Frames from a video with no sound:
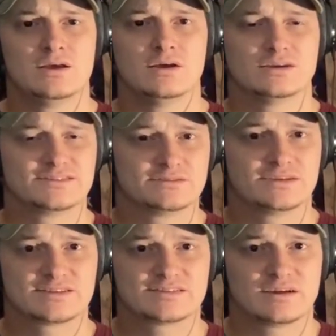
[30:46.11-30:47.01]
until
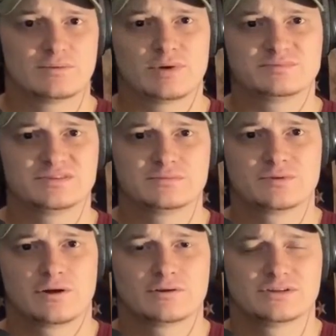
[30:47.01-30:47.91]
next time i'm tim
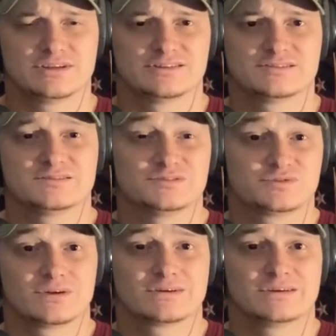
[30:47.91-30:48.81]
garland and this is the
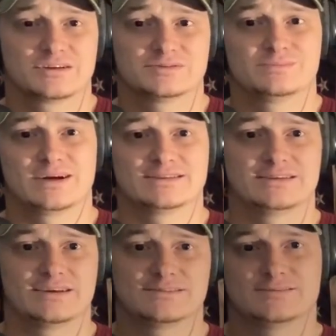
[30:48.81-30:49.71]
trail connection
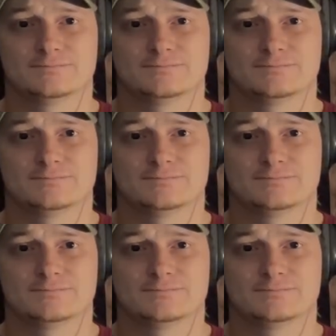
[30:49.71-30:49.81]
podcast